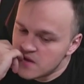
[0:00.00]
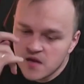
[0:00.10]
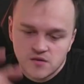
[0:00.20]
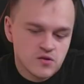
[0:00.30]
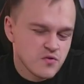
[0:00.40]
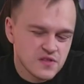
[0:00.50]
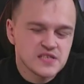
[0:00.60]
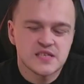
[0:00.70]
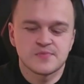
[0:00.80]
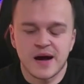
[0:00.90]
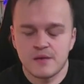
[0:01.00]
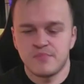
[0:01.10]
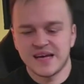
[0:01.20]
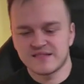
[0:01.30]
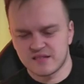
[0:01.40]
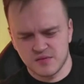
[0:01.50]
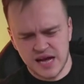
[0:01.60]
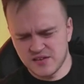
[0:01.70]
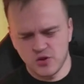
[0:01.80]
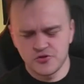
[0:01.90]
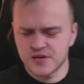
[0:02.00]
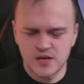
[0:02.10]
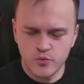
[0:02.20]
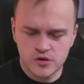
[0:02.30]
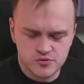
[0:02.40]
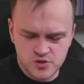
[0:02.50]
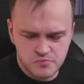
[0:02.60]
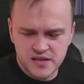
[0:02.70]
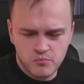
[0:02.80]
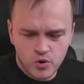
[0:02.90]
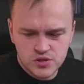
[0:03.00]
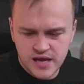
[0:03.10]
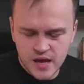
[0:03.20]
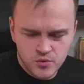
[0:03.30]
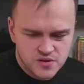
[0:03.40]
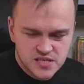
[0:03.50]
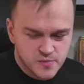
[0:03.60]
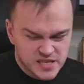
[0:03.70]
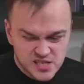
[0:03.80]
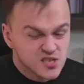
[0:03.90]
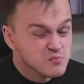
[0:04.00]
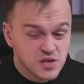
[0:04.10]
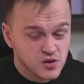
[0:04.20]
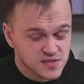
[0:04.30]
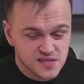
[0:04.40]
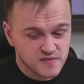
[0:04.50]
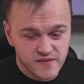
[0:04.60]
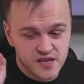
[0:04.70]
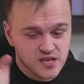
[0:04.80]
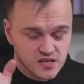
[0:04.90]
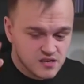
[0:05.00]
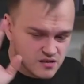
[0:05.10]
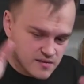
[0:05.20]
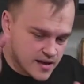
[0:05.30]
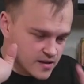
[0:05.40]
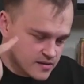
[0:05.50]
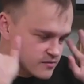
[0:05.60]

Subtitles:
So this is my bet. I don't really want to spend more time on this position because it's very like